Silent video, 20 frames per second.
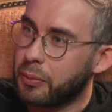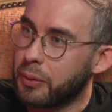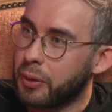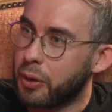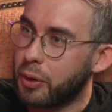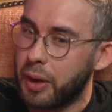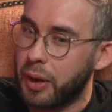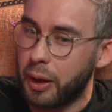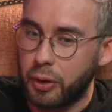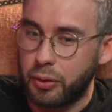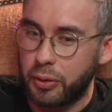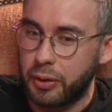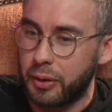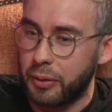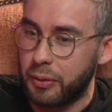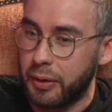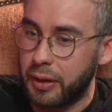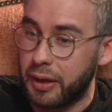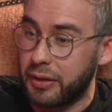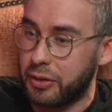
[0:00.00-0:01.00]
about
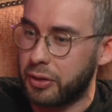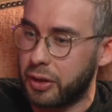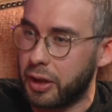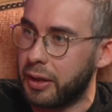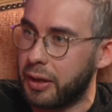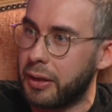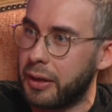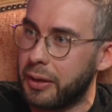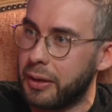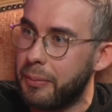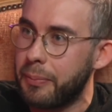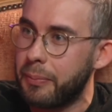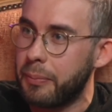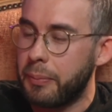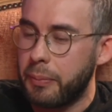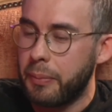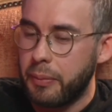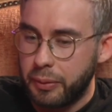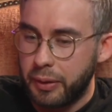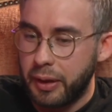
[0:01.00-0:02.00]
his journey.
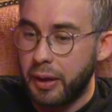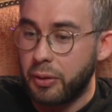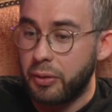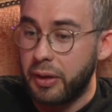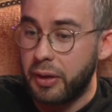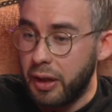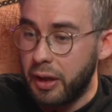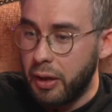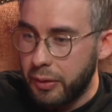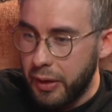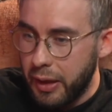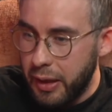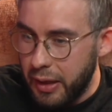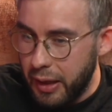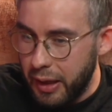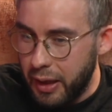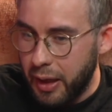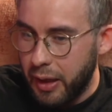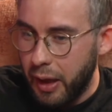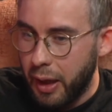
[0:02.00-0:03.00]
It resulted
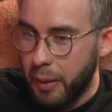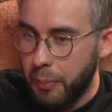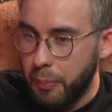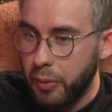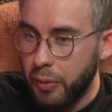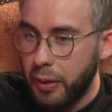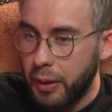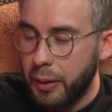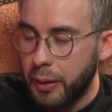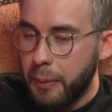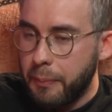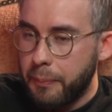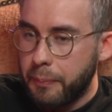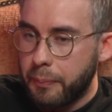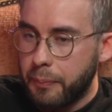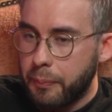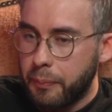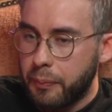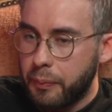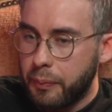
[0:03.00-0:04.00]
in a library.
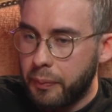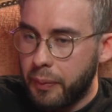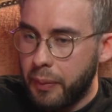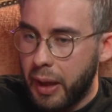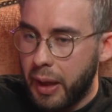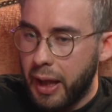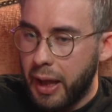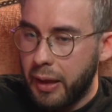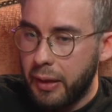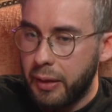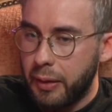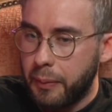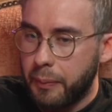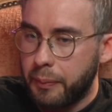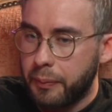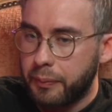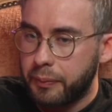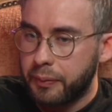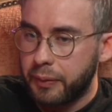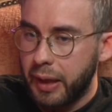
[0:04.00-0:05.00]
And
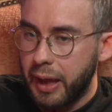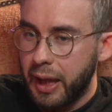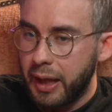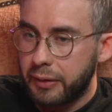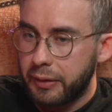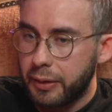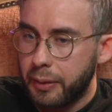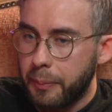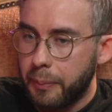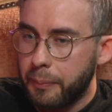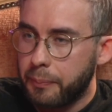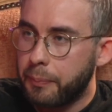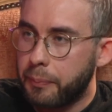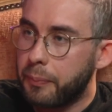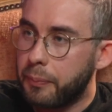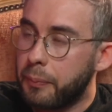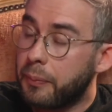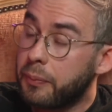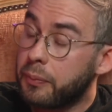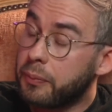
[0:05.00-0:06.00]
as
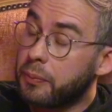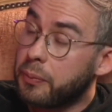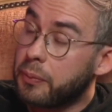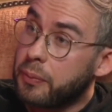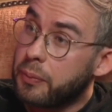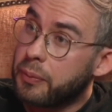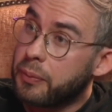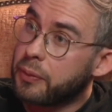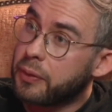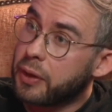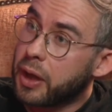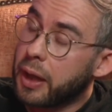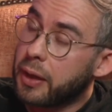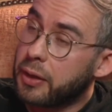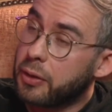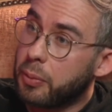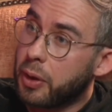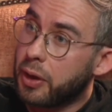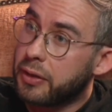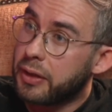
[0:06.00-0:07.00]

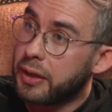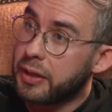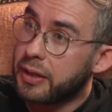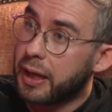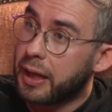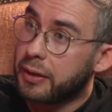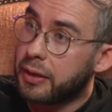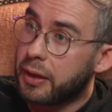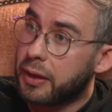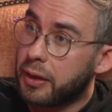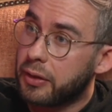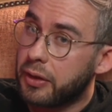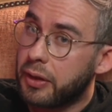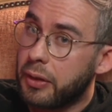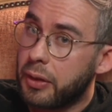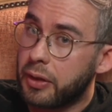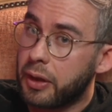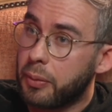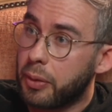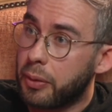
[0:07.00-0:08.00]
Rust is excellent in
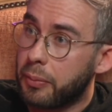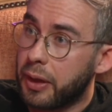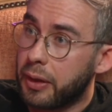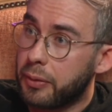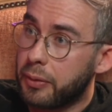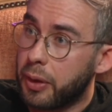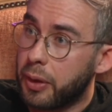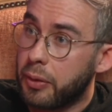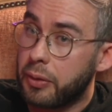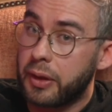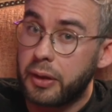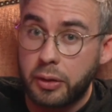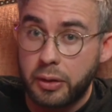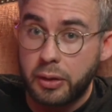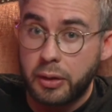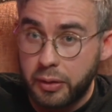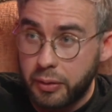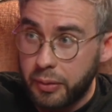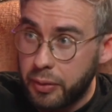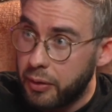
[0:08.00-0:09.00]
terms of
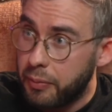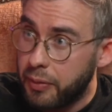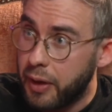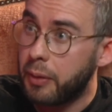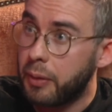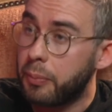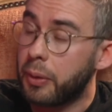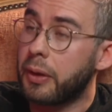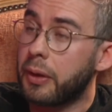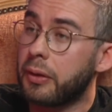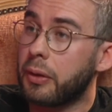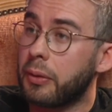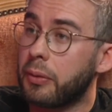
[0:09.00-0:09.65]
experience, development,